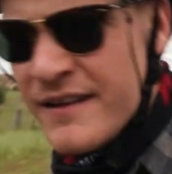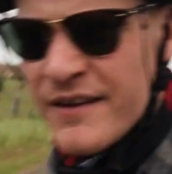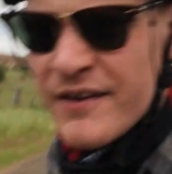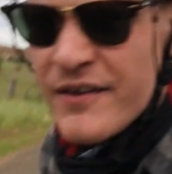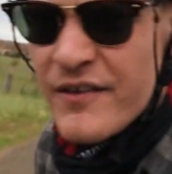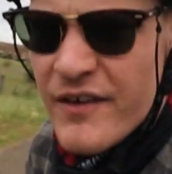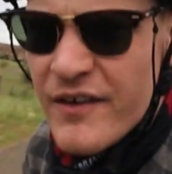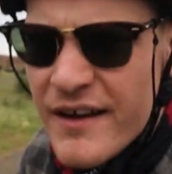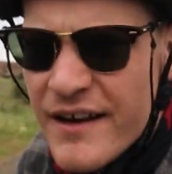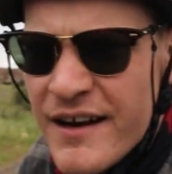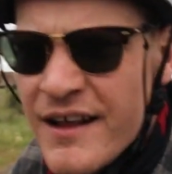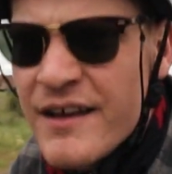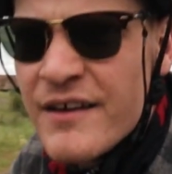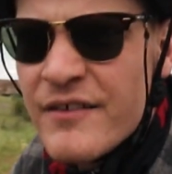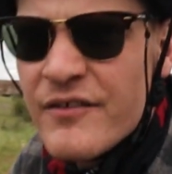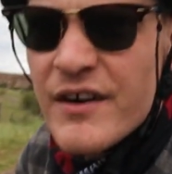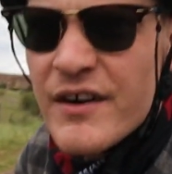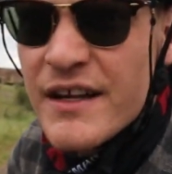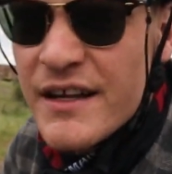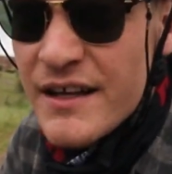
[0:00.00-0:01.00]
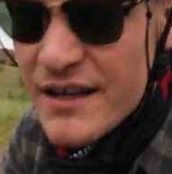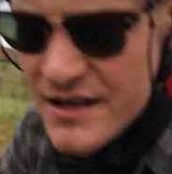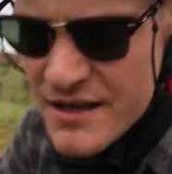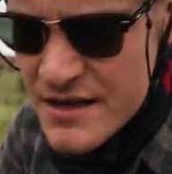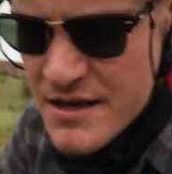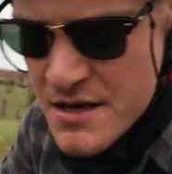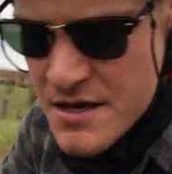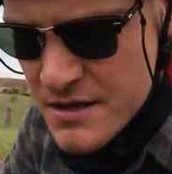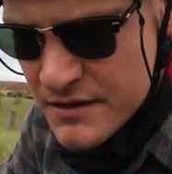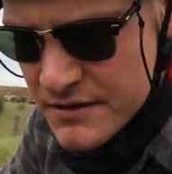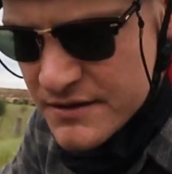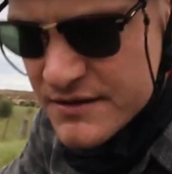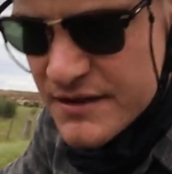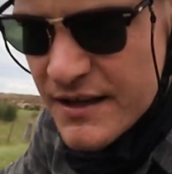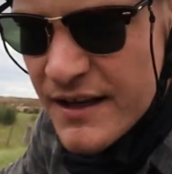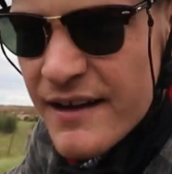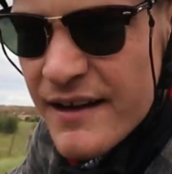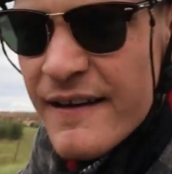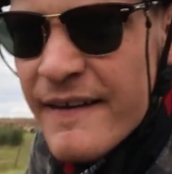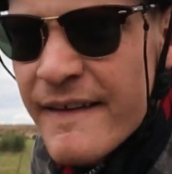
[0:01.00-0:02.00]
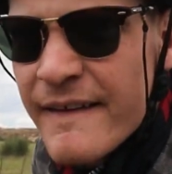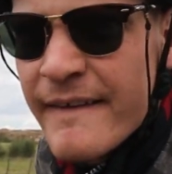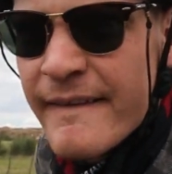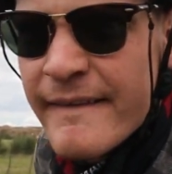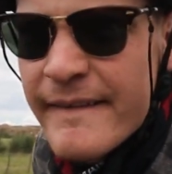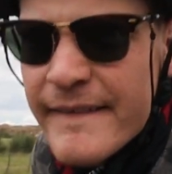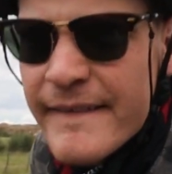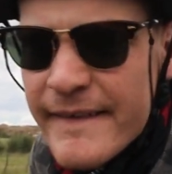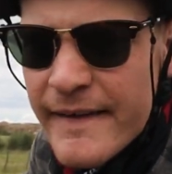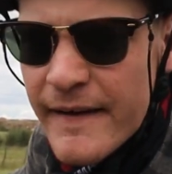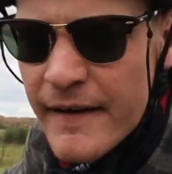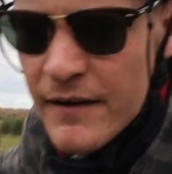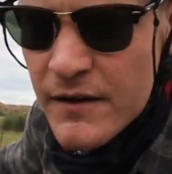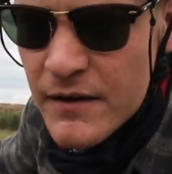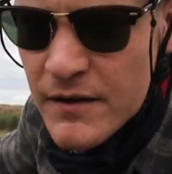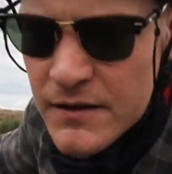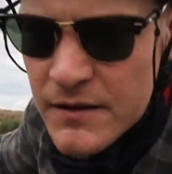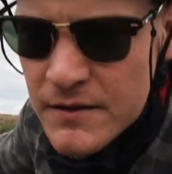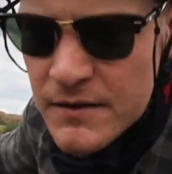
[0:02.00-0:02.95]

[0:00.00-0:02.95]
All right, ready, set, go.